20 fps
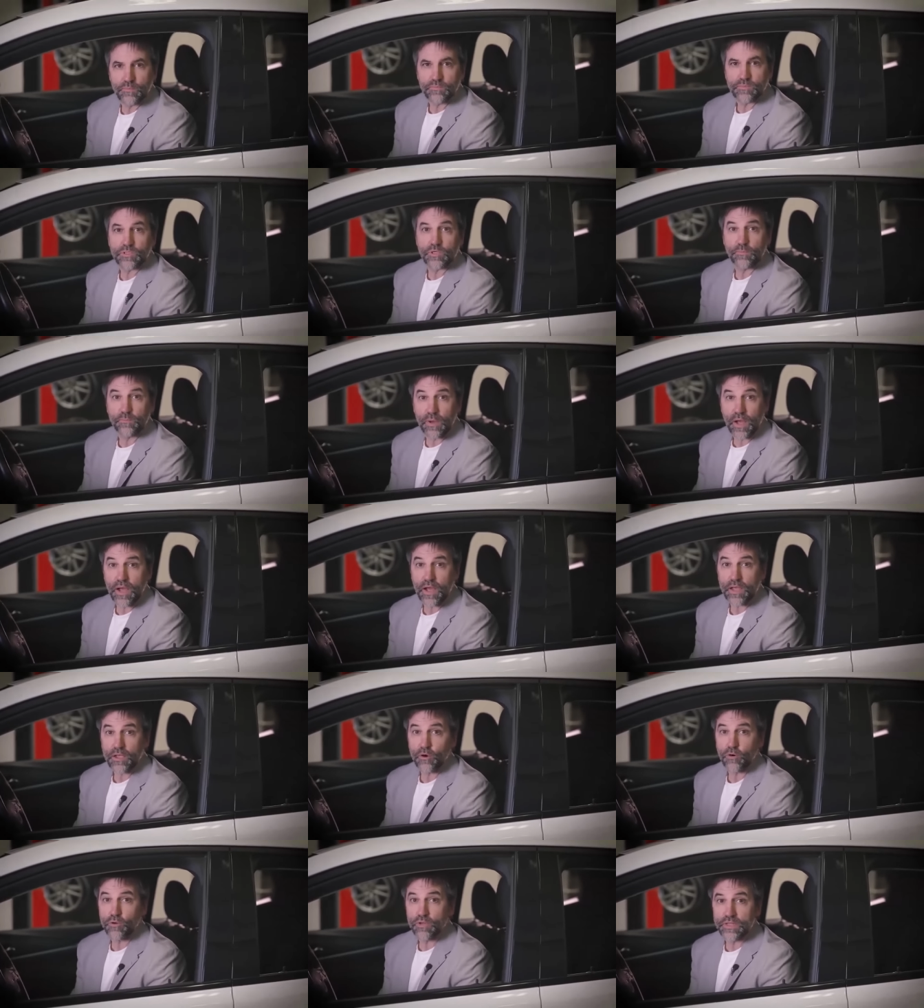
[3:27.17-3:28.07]
Steven
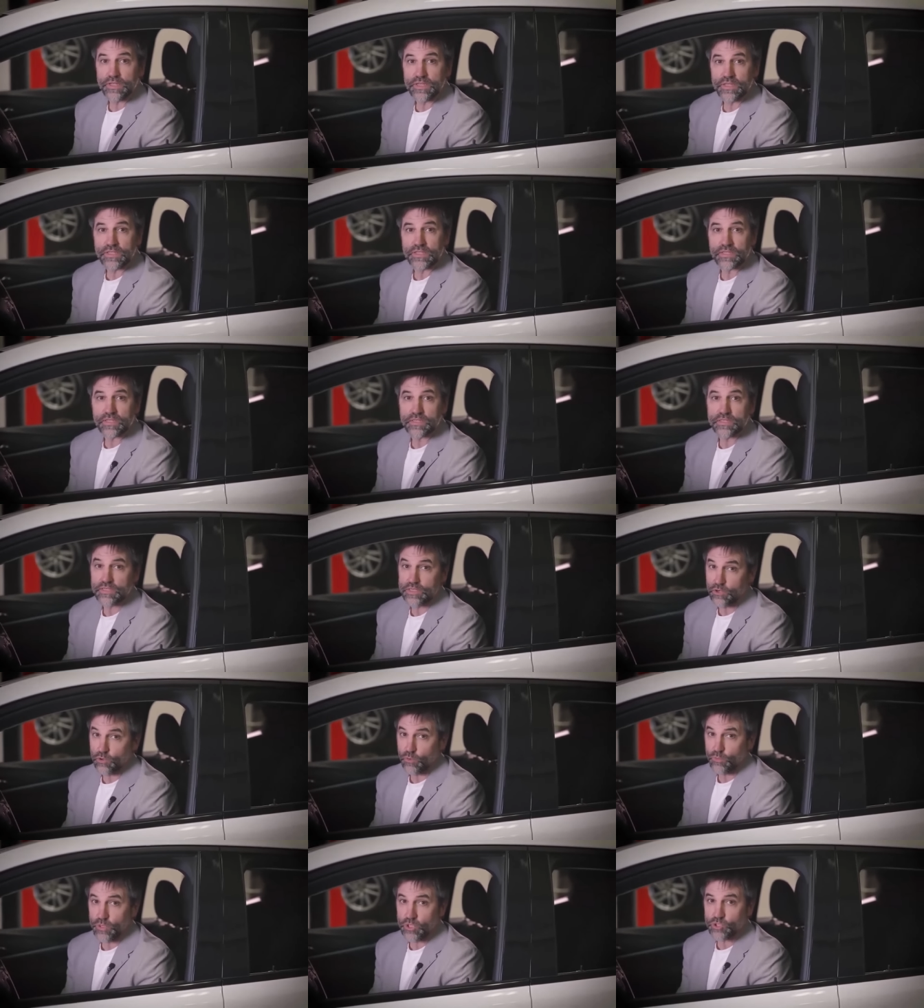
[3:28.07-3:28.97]
Guilbeault, of course, he's
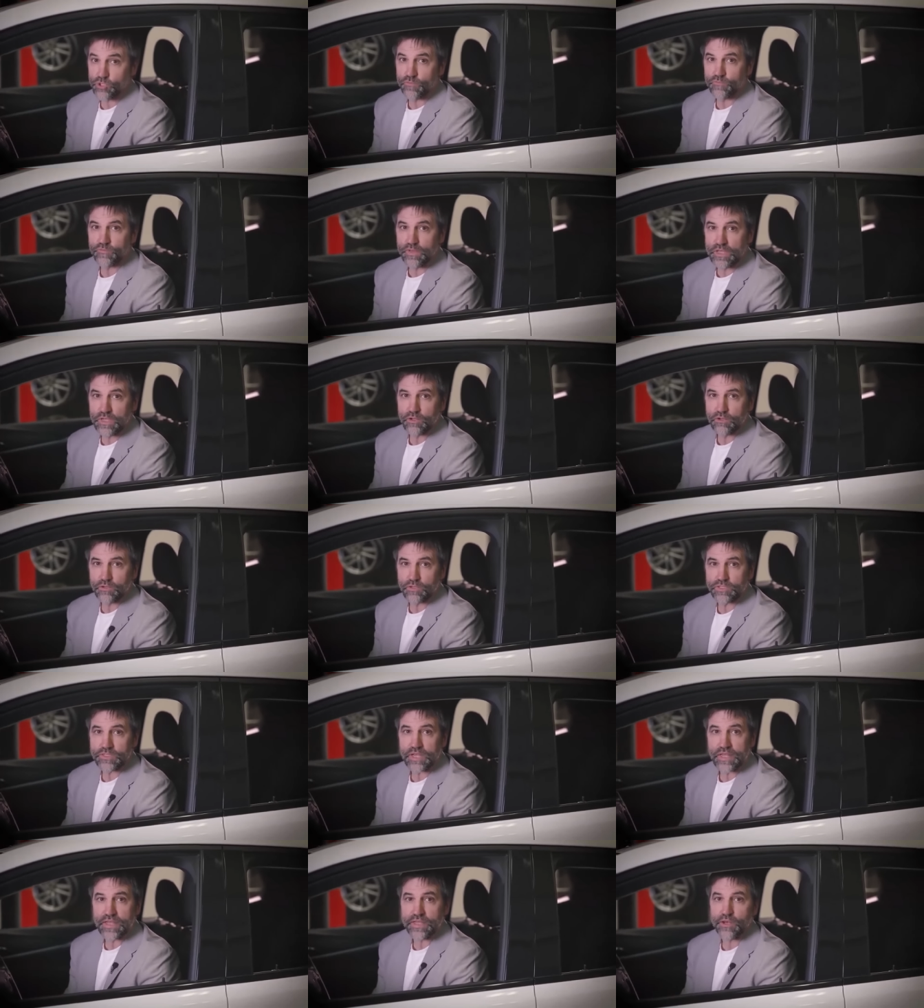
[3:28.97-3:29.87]
out there with the
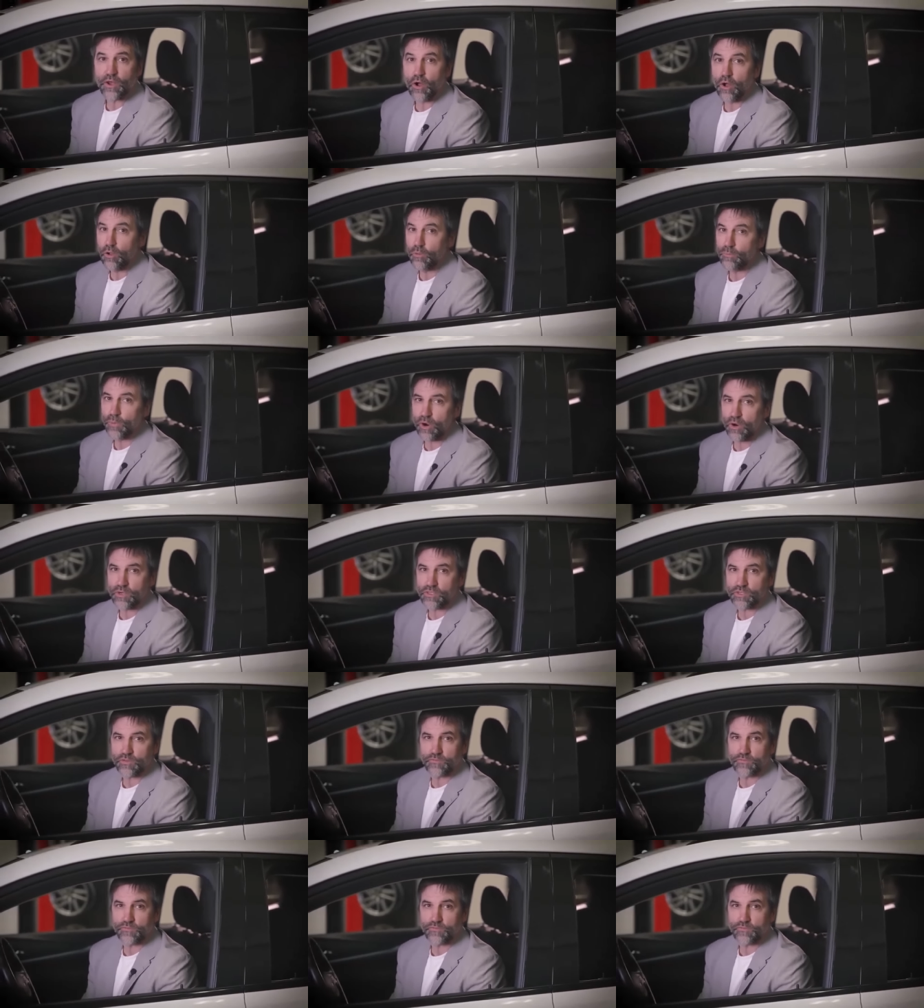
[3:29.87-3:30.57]
ads about electric